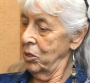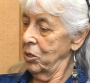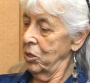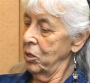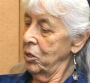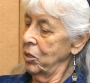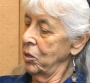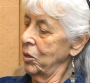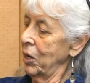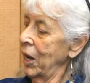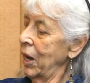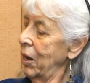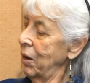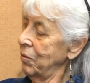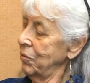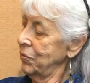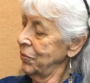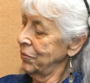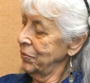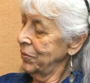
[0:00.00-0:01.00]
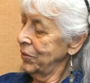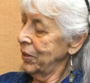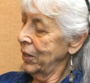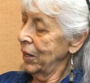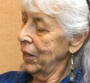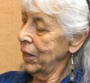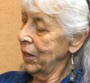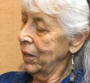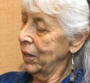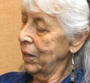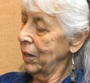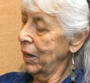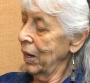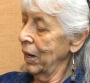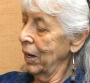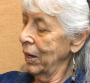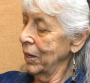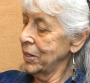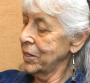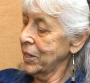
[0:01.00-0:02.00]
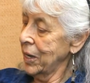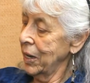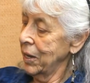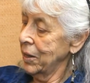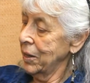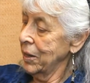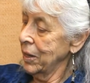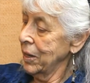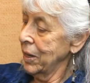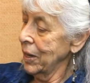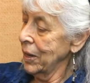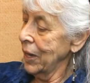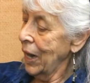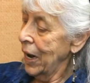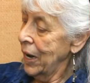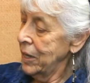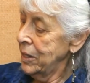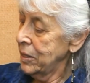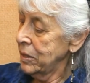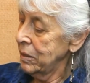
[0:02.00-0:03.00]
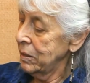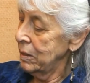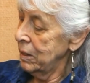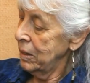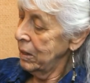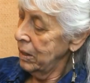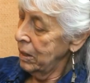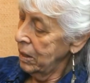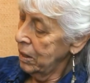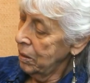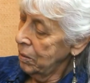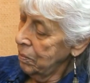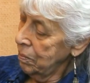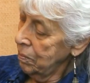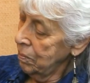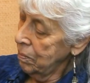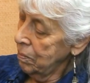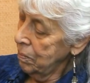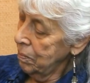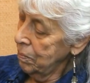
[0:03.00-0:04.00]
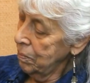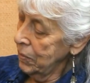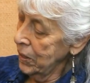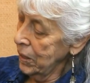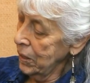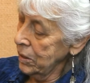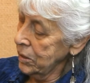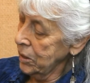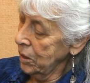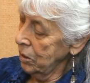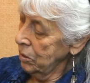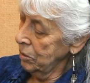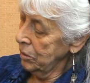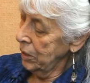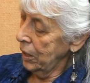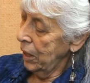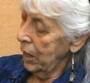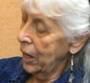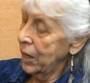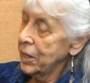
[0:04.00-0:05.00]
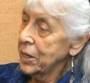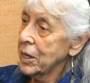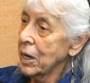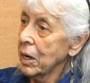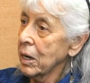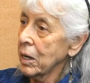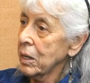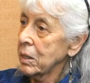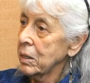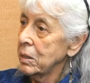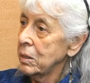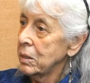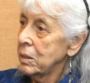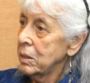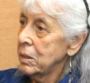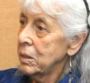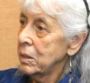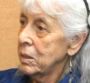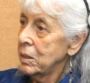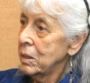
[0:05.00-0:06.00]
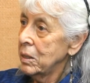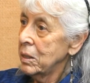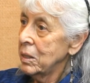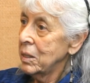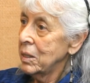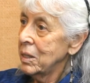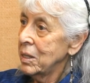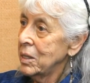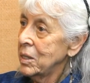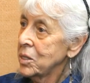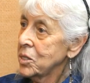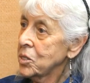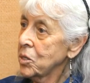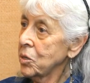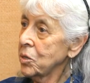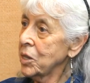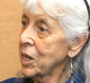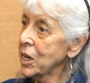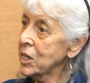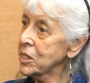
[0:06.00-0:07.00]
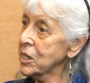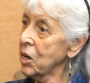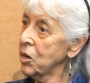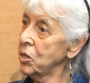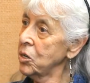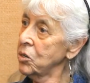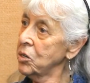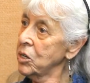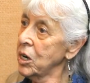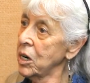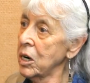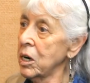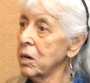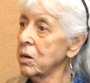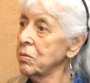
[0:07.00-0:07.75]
you have, say, light, middle tone, right, and dark. Dark, right. So that's how you carve.